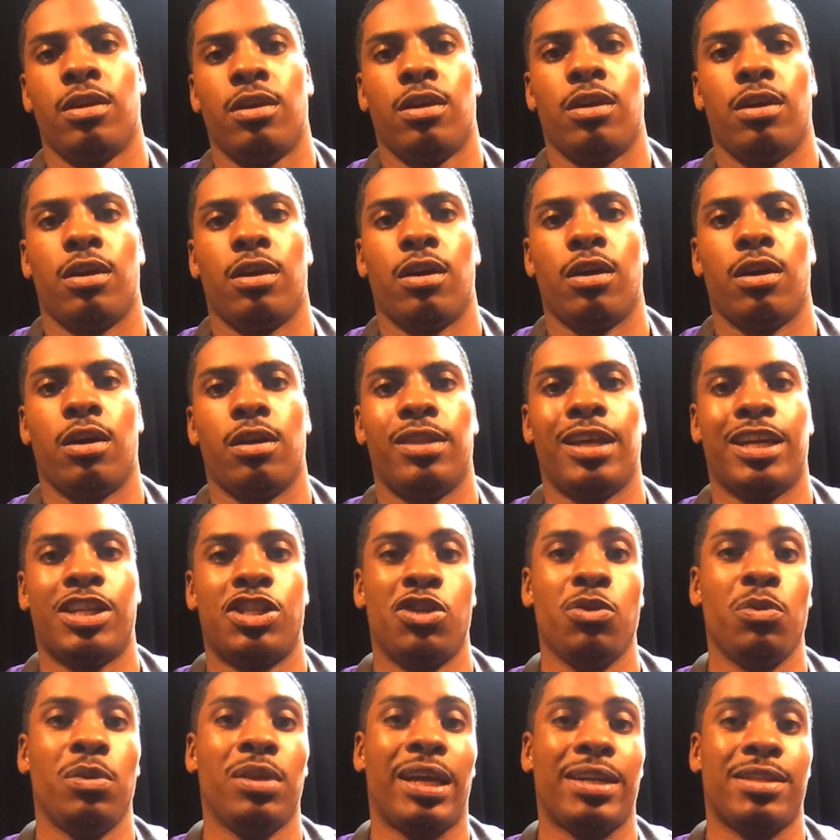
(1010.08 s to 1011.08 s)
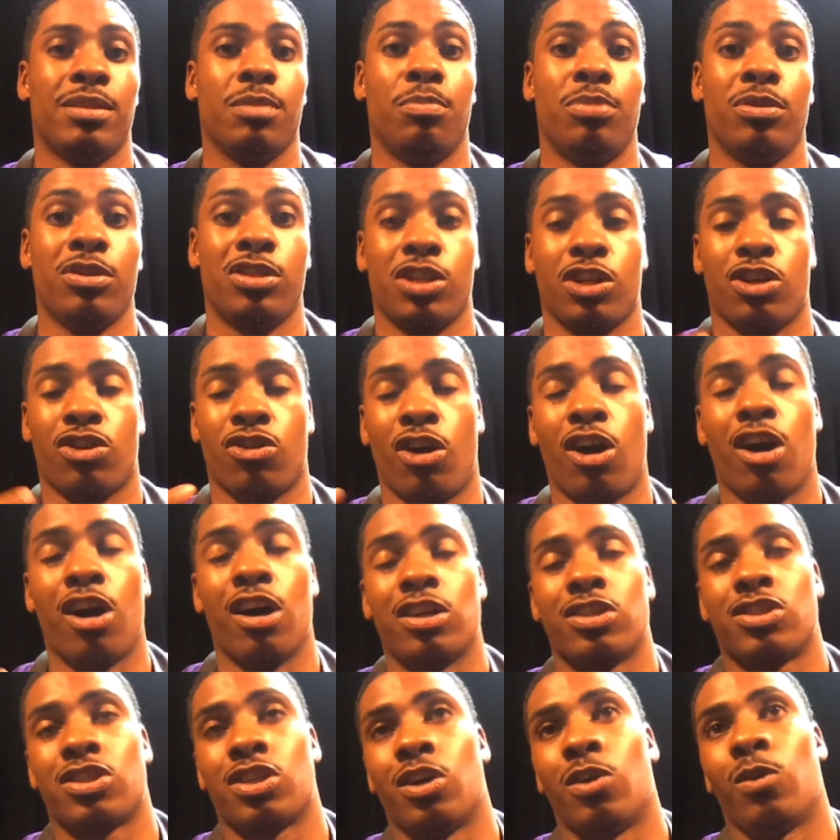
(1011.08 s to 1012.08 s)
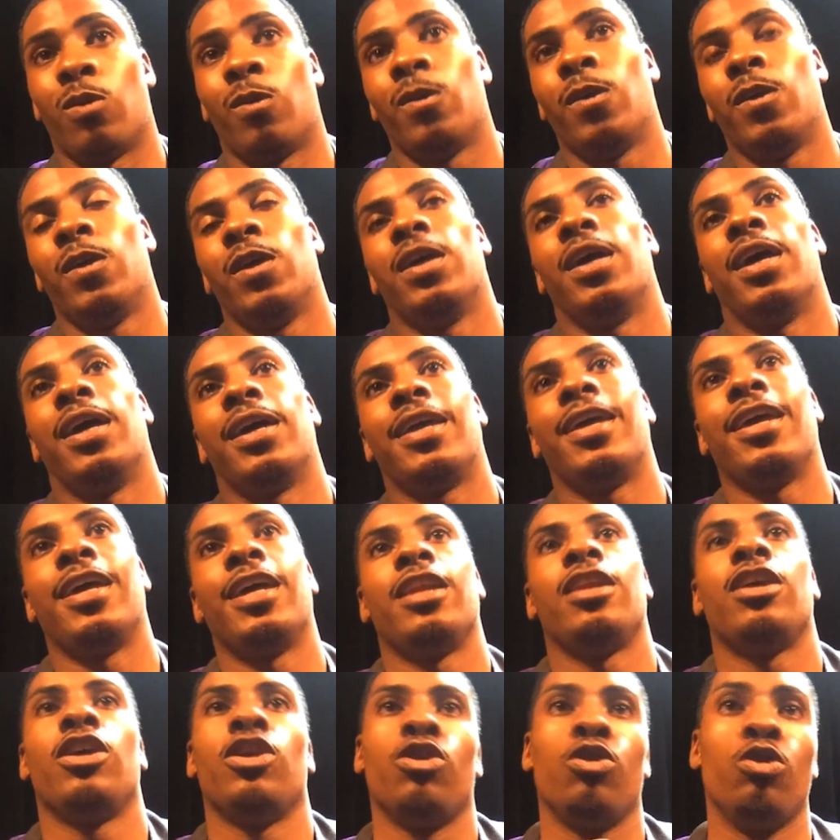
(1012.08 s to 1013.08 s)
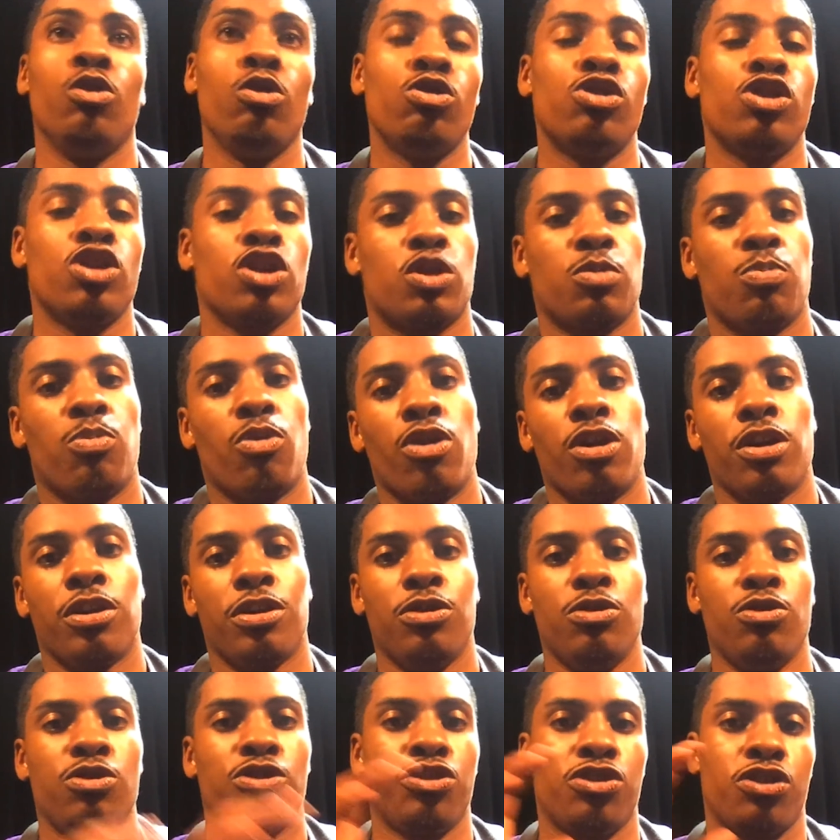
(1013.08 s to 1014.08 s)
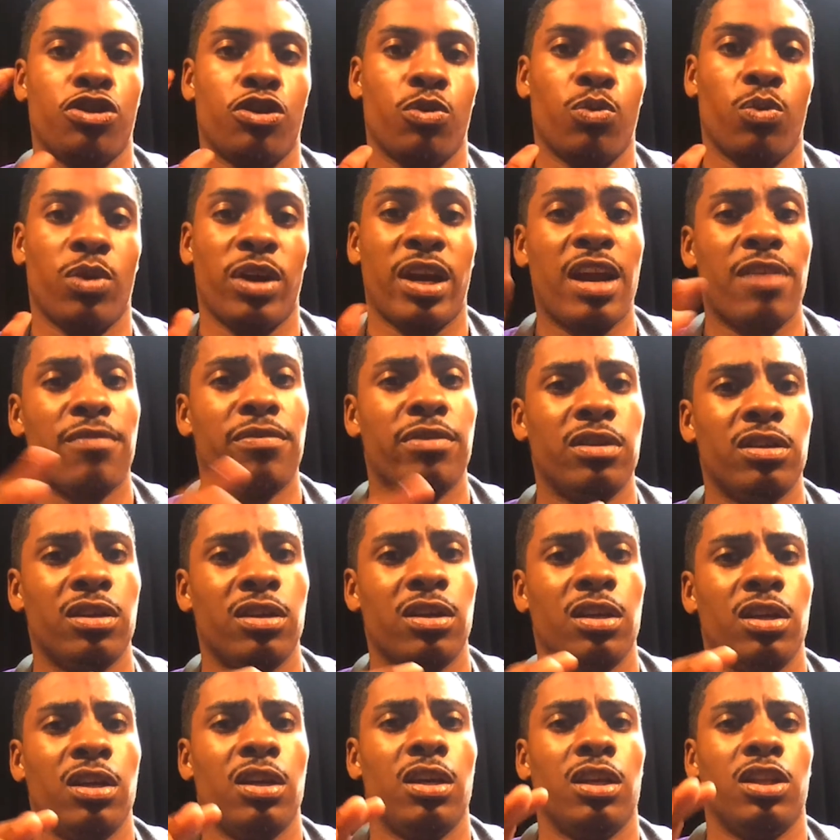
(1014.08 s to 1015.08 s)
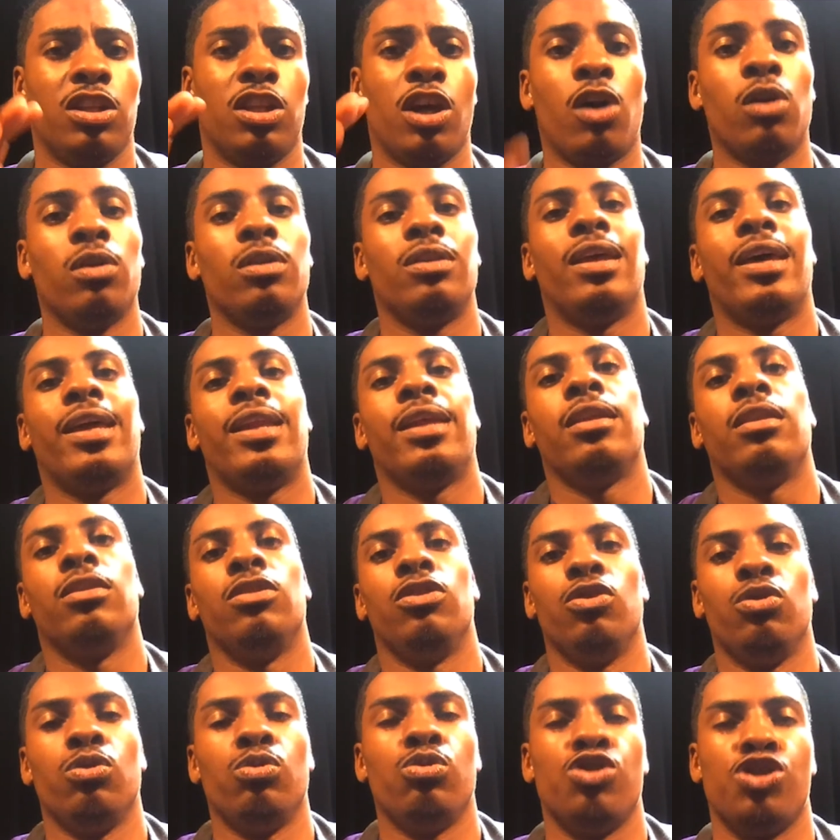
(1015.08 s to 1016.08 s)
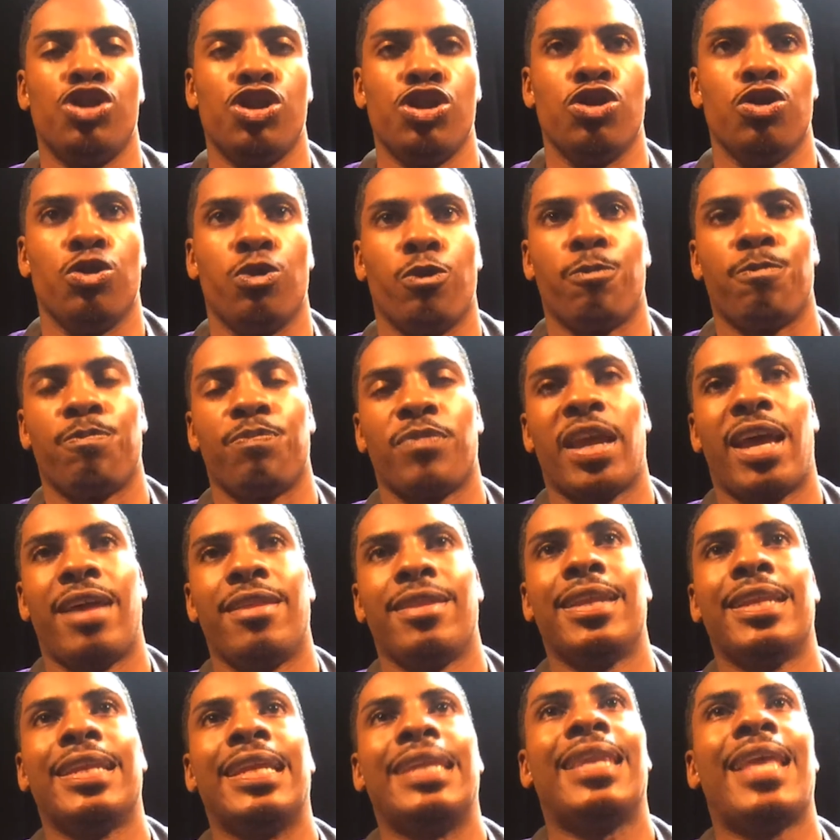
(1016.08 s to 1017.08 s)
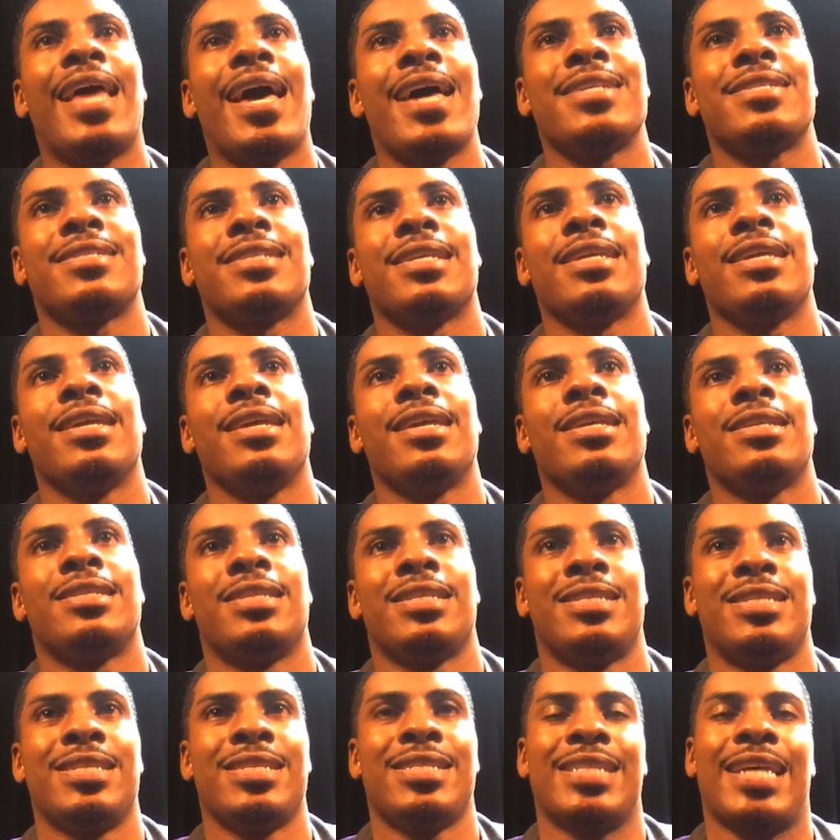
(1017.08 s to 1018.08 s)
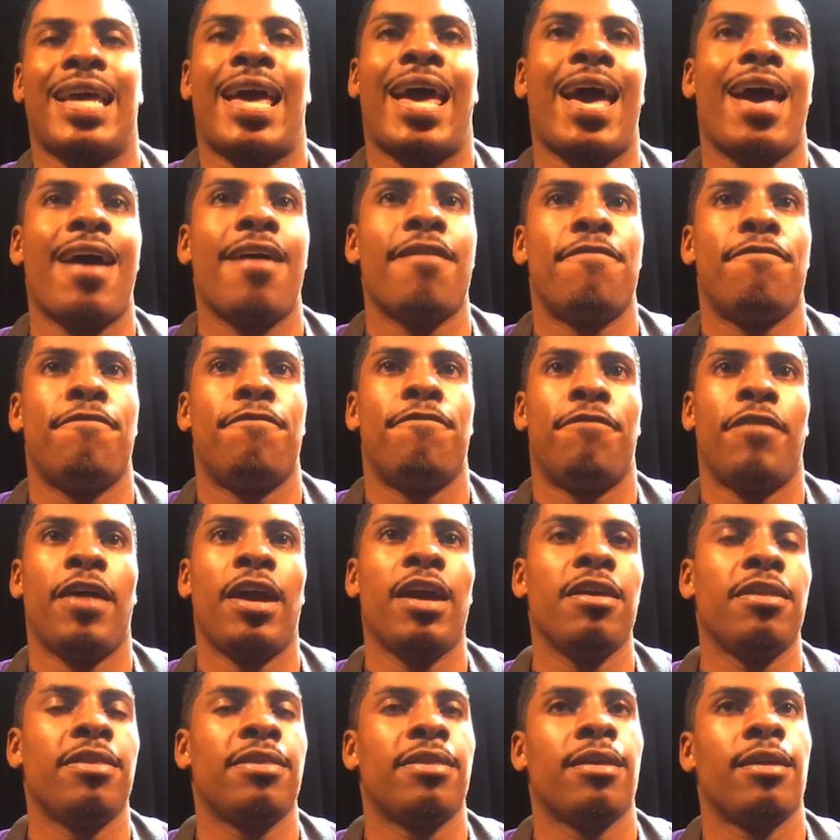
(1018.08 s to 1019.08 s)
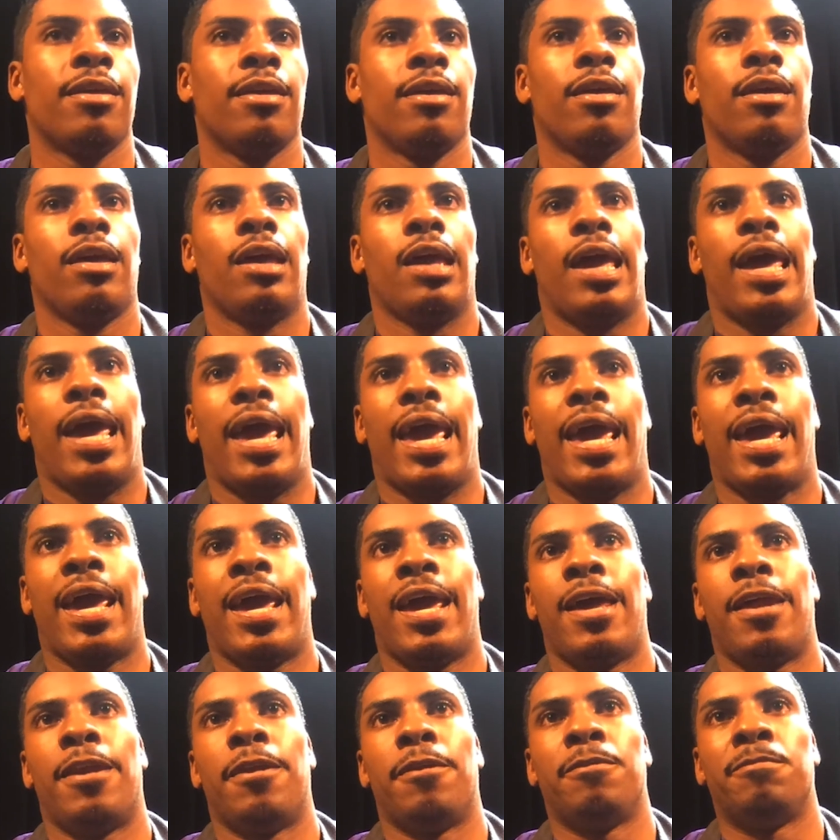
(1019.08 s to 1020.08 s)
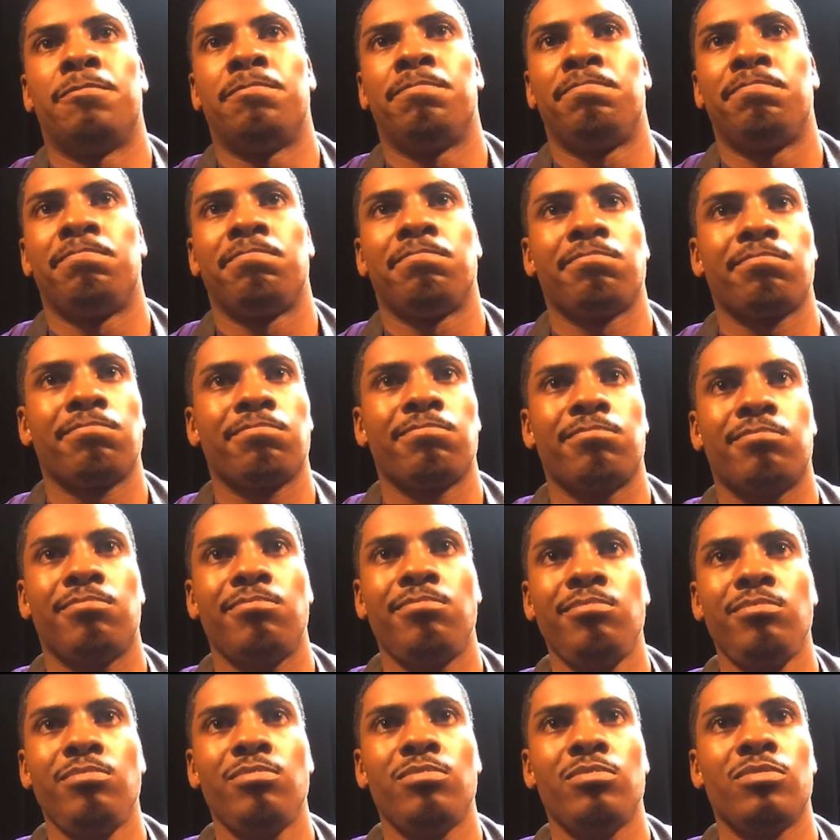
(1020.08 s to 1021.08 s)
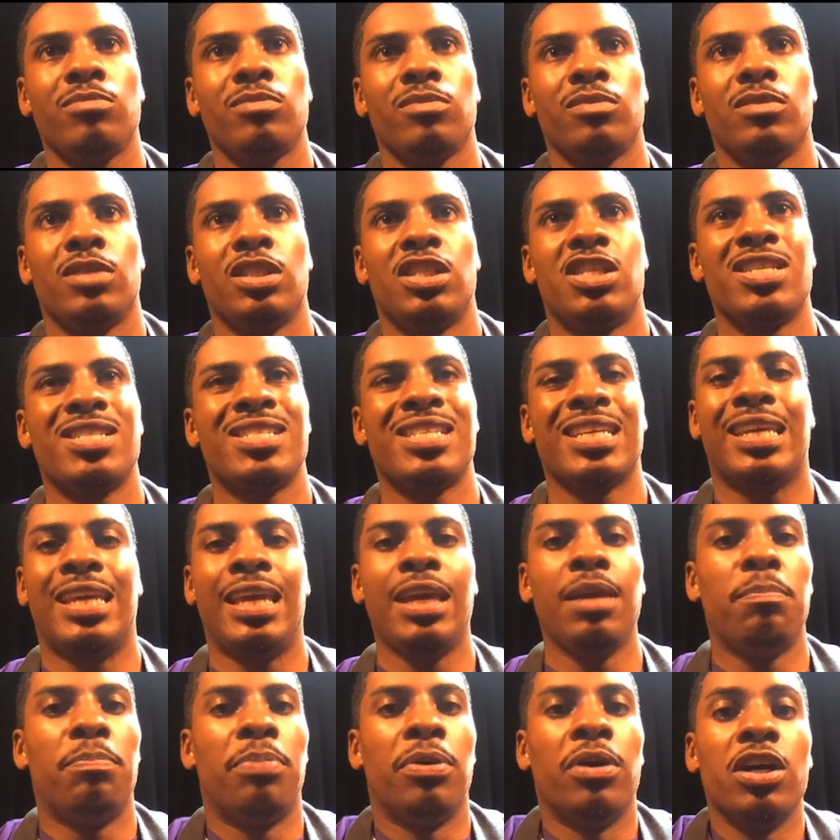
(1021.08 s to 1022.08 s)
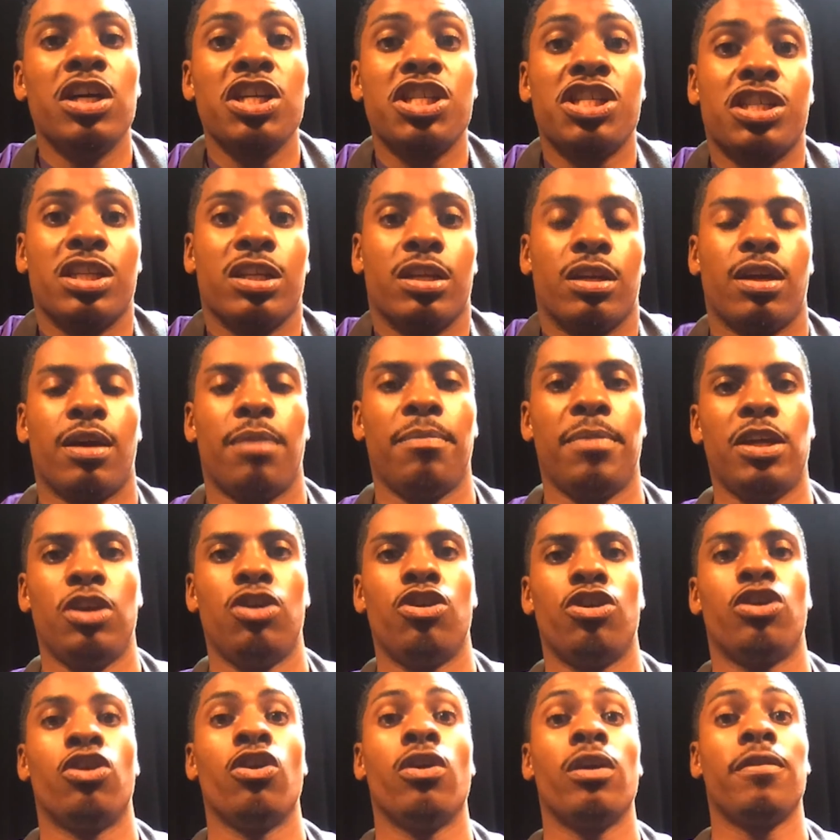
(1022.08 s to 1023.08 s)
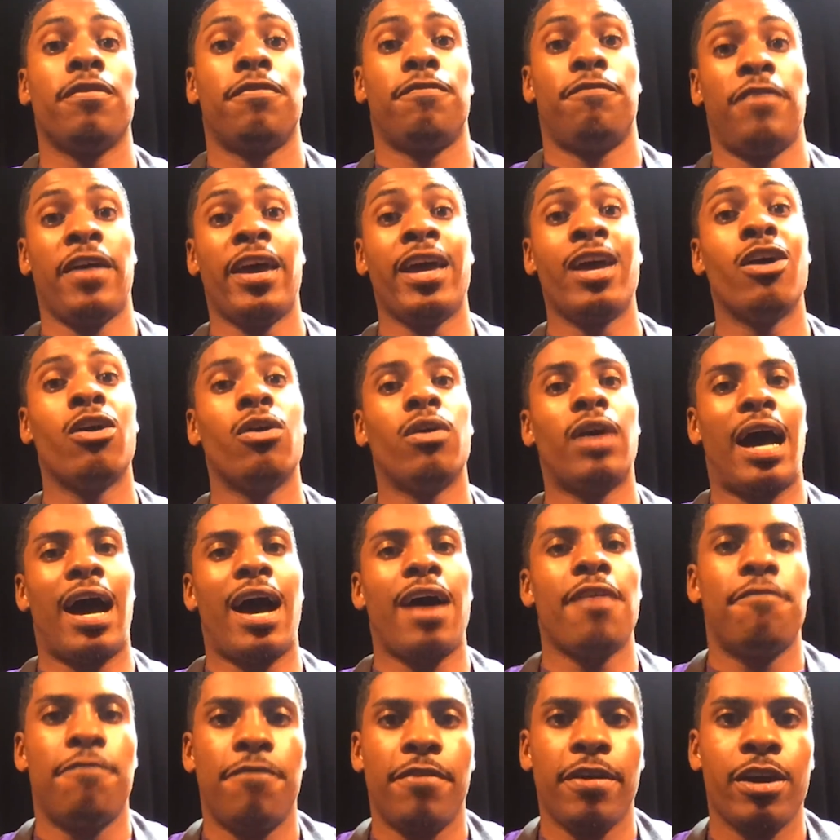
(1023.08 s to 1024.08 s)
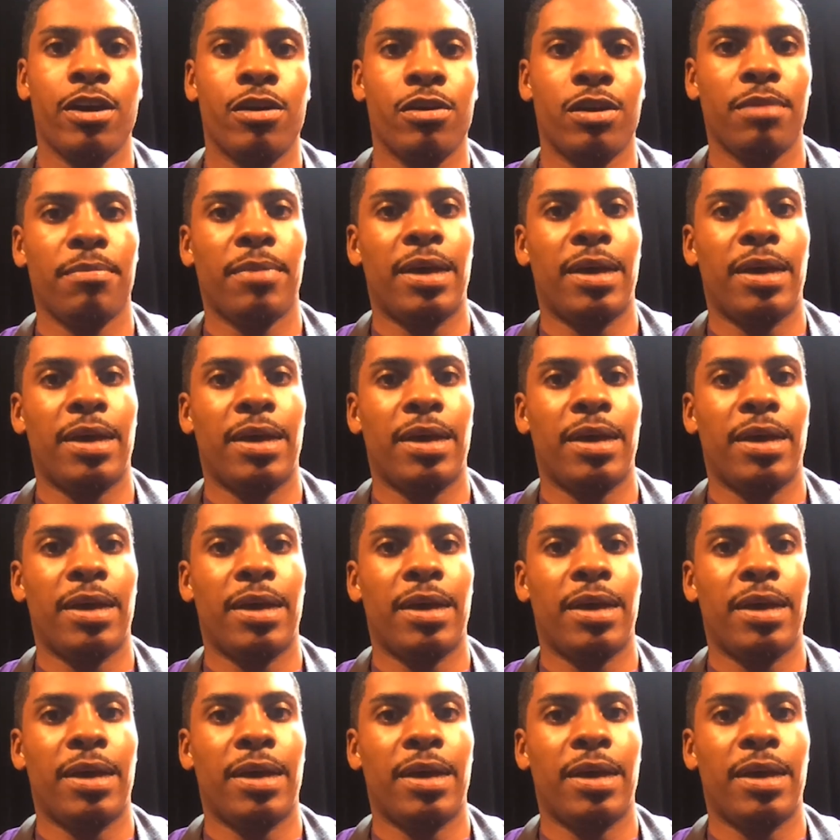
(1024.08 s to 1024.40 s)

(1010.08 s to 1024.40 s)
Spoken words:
that you would like to push across? So again, use your sport, use your whatever. Don't let it use you. And then the last thing is just to have faith and just to keep pushing. I mean, you're going to fail. I failed in my